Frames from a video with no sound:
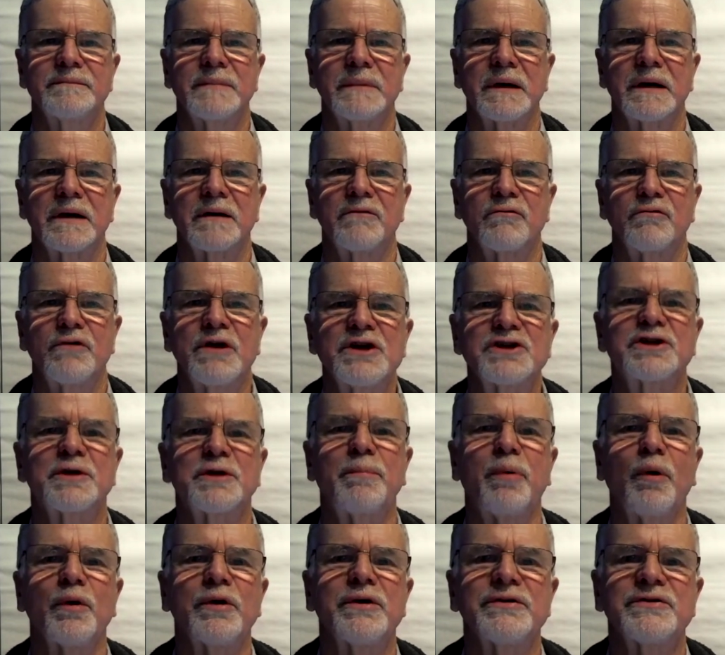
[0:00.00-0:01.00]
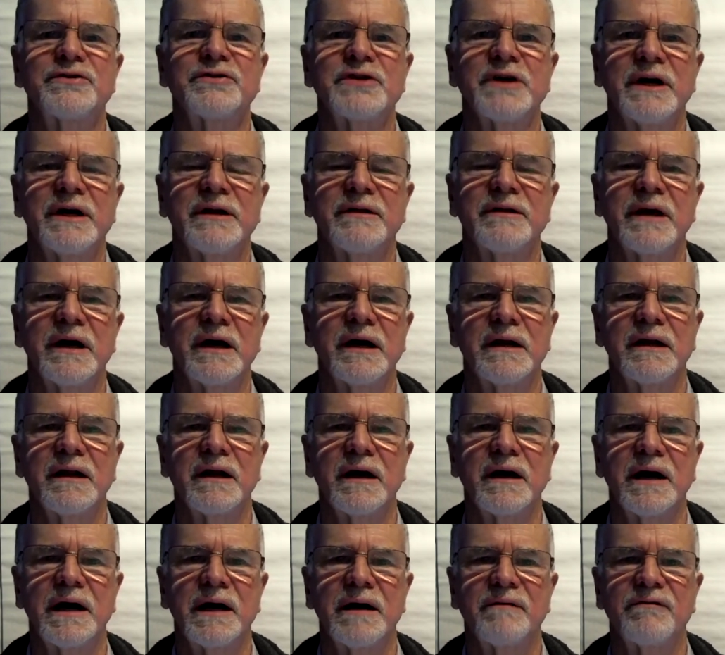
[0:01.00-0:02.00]
reached a point in their
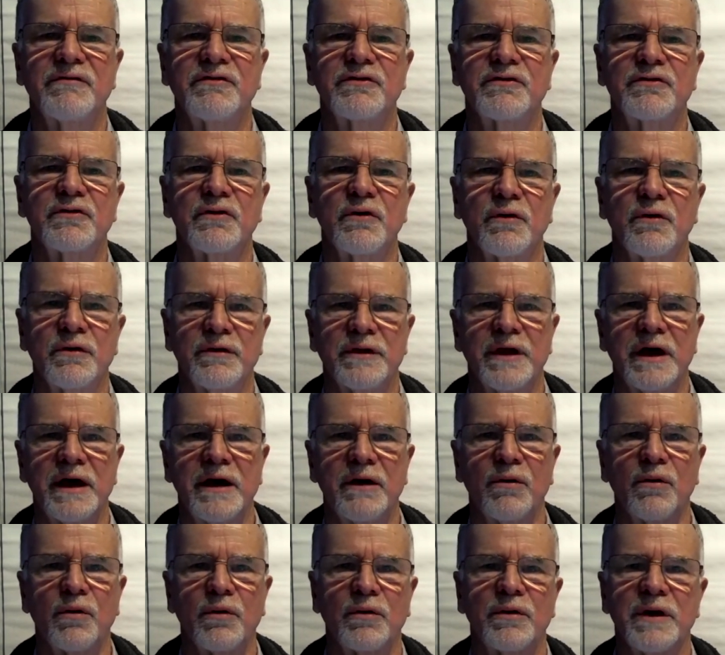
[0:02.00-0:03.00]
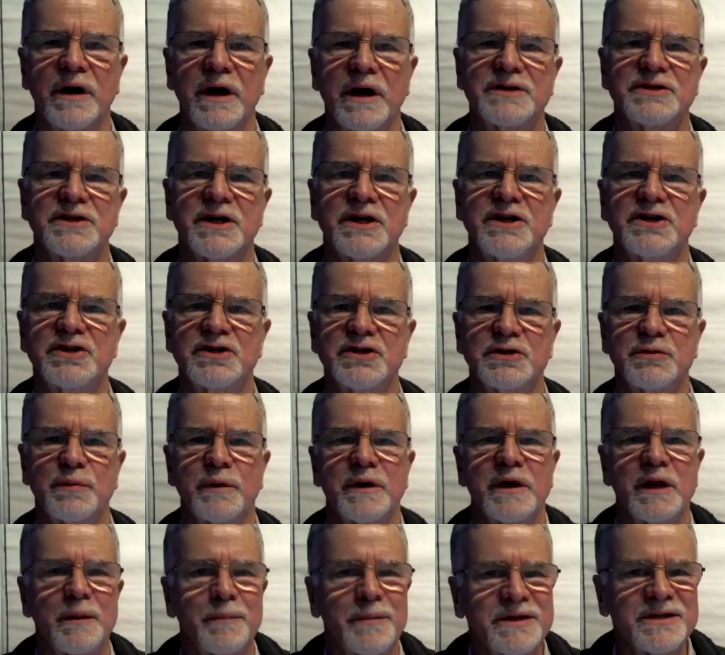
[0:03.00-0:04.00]
lives or in their organizations where
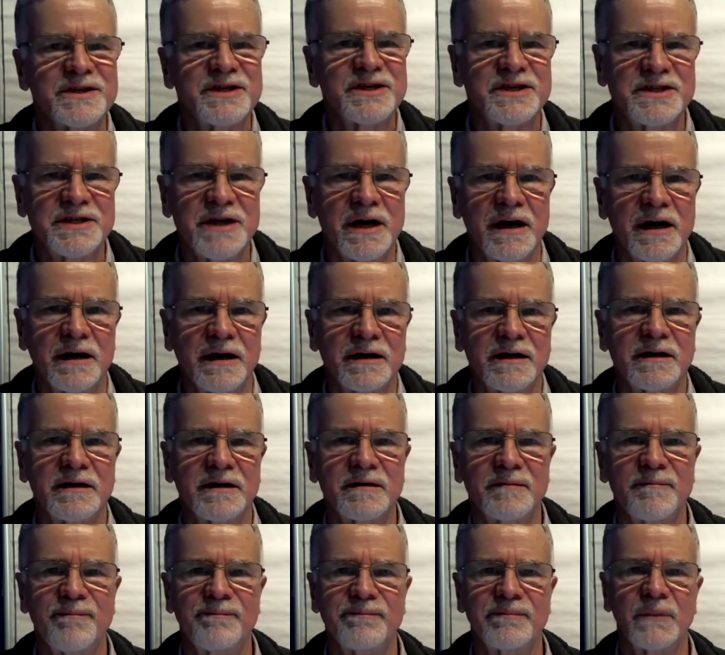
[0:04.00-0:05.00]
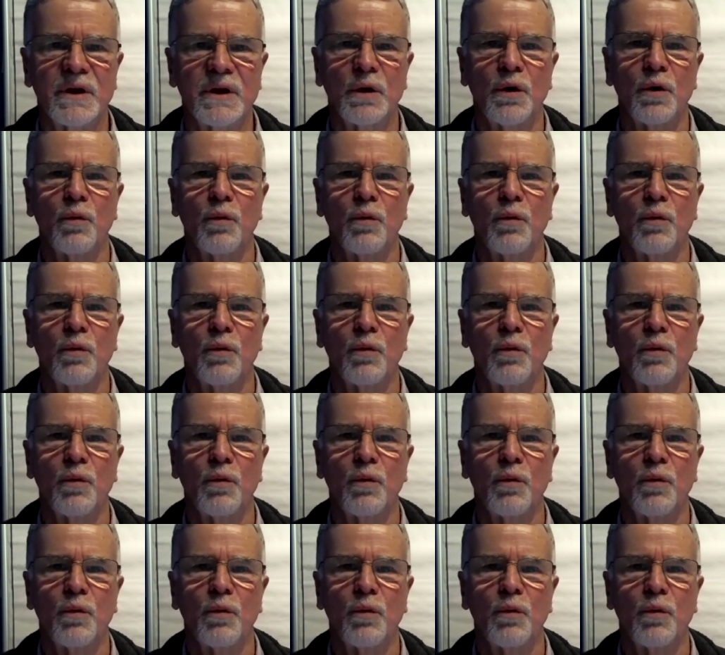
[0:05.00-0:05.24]
they're a bit stuck or